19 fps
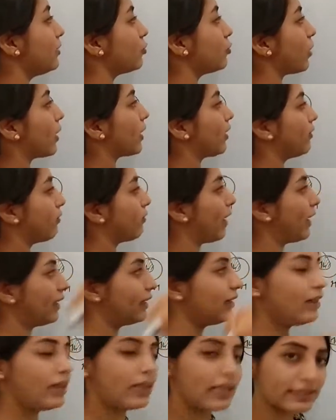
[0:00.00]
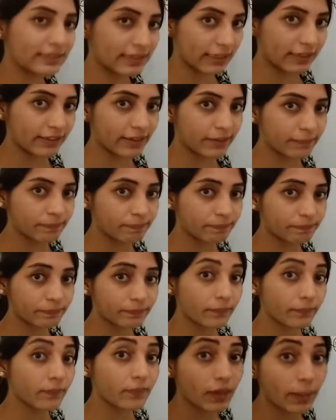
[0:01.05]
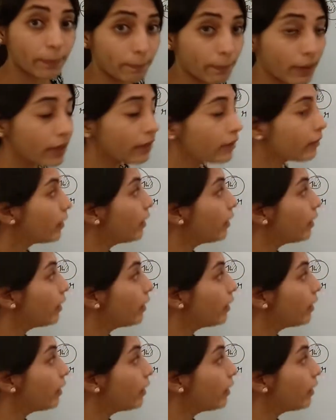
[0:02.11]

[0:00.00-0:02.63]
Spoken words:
two are confined in less area. But